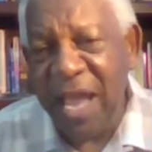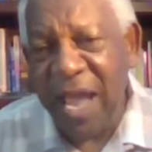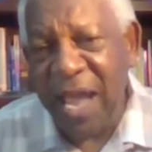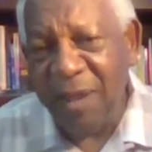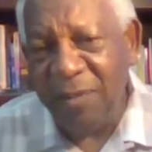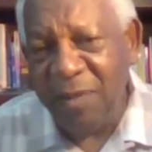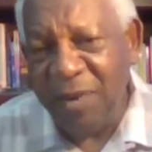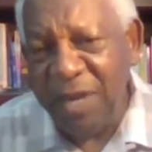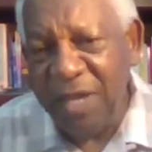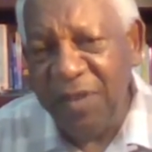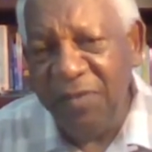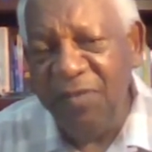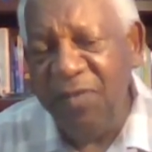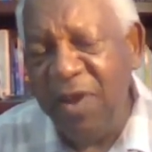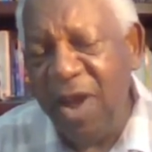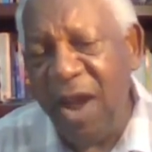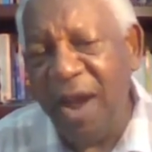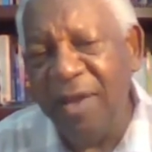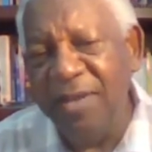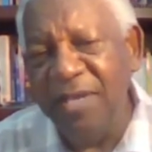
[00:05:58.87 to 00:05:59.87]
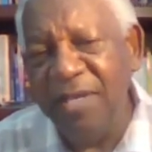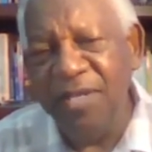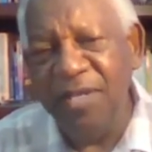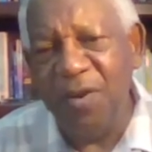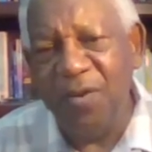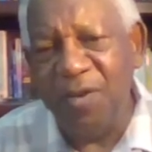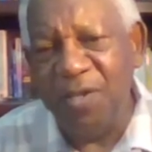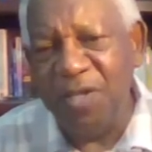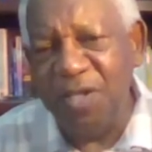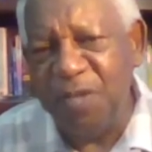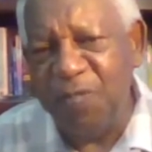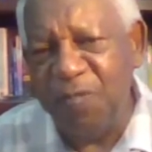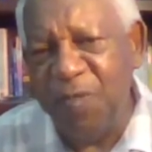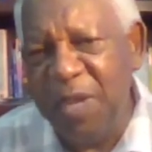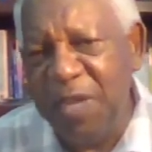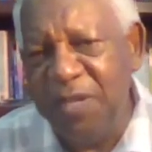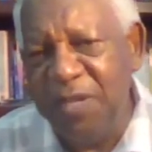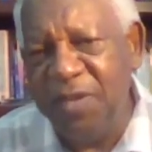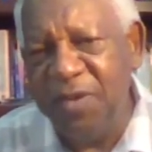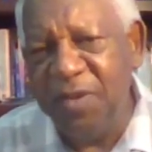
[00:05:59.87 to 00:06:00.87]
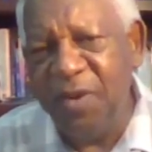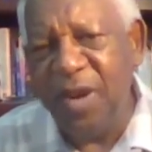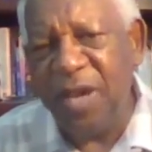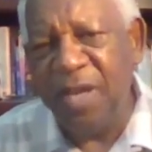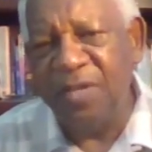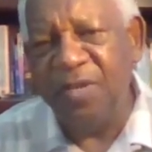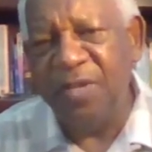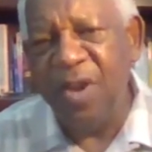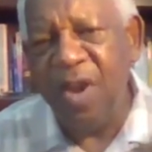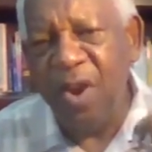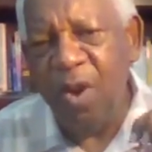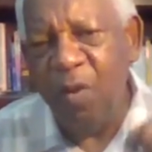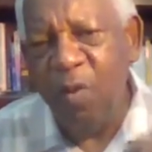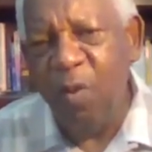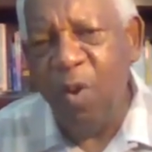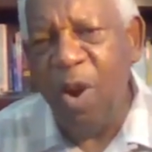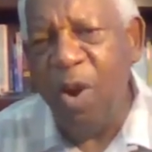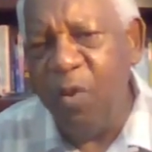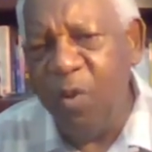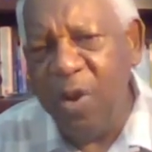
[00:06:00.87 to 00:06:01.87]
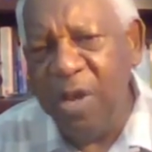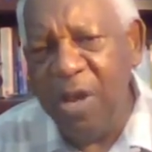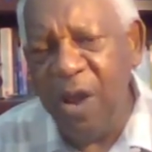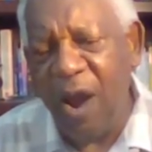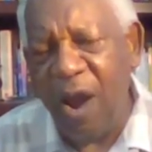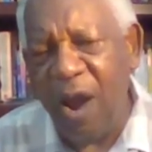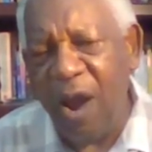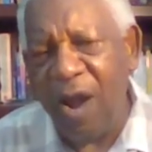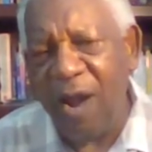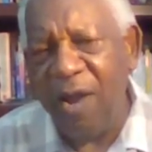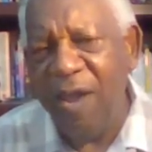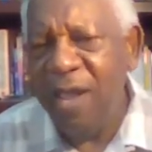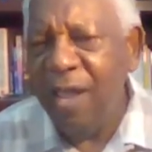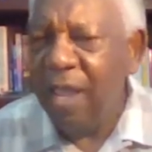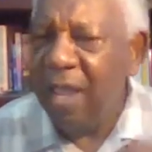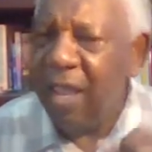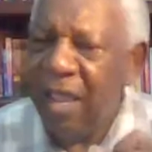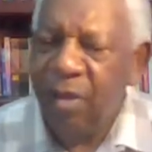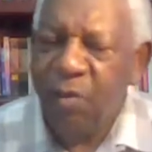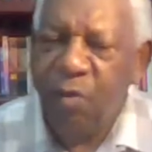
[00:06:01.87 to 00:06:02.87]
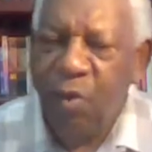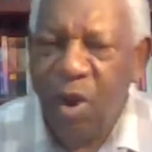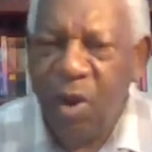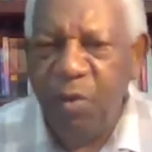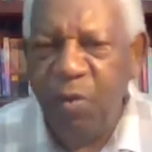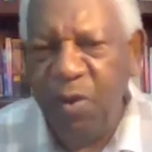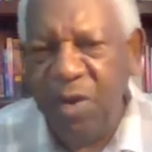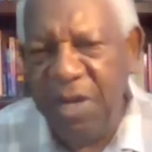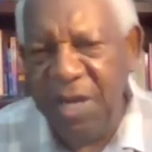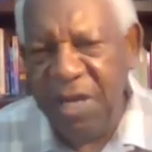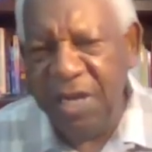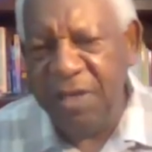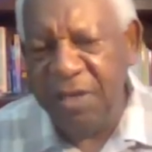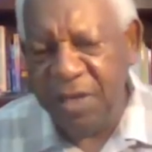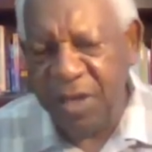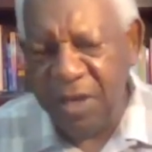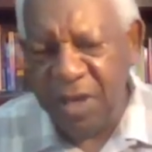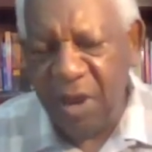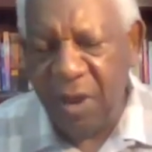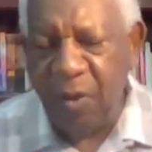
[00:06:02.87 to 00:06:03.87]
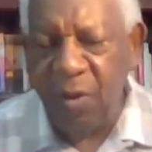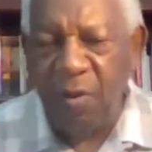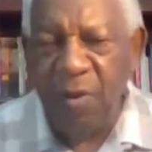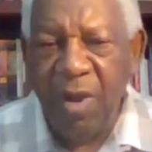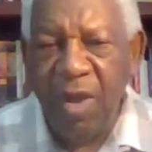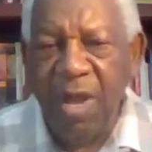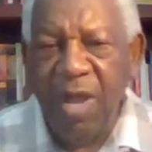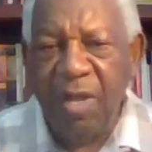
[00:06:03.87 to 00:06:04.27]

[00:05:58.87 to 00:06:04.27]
I believe God is going to speak to us where we are and where we need to go.